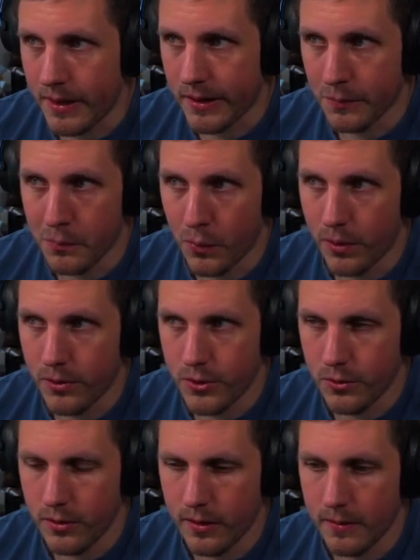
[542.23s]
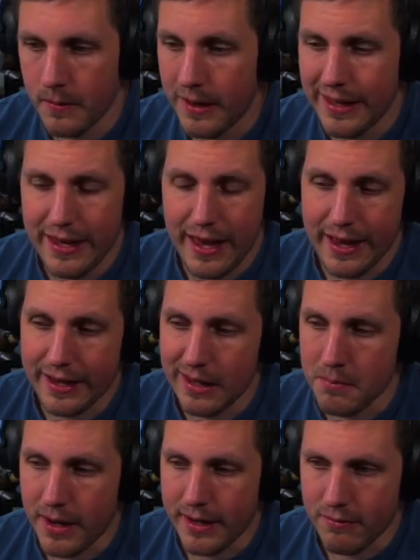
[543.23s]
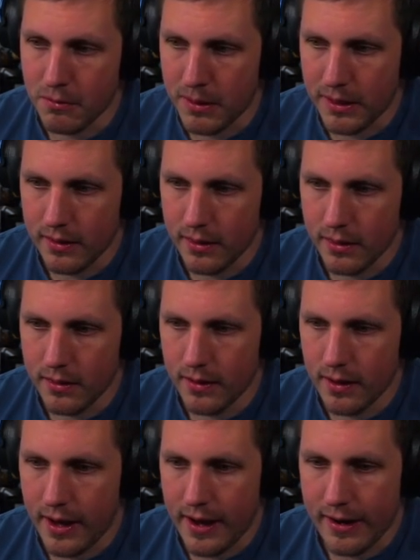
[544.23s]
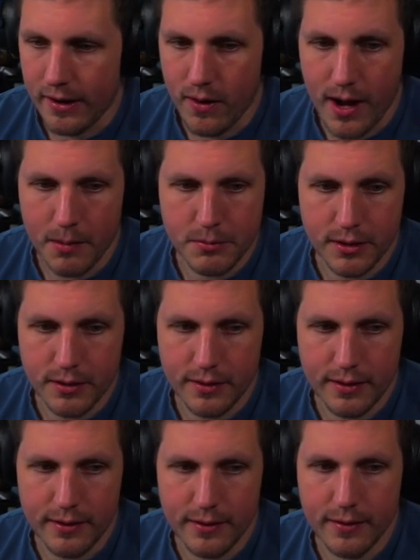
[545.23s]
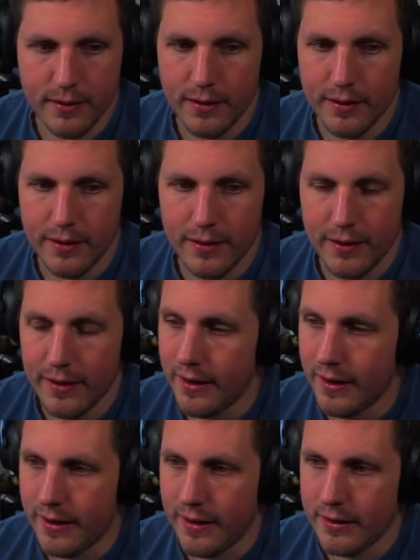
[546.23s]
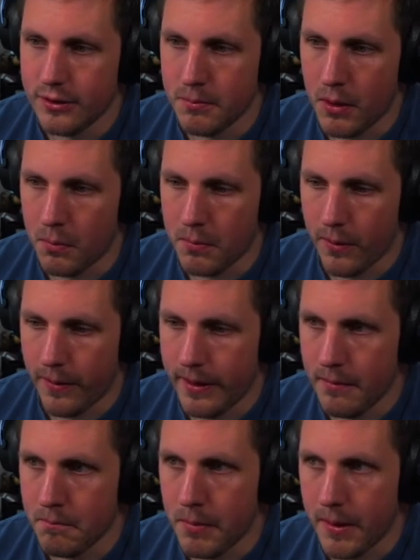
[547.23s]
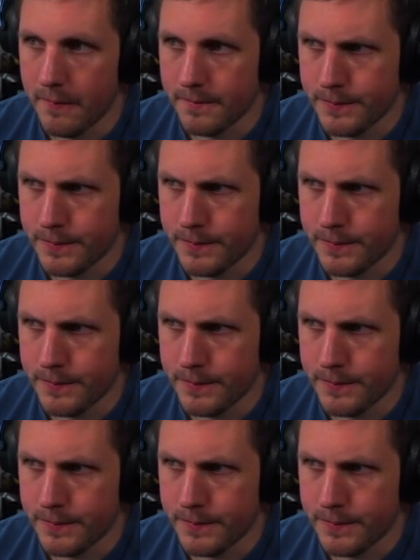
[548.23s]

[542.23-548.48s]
Michael Porter Jr. Heck, he might even be a higher option than Jamal Murray, but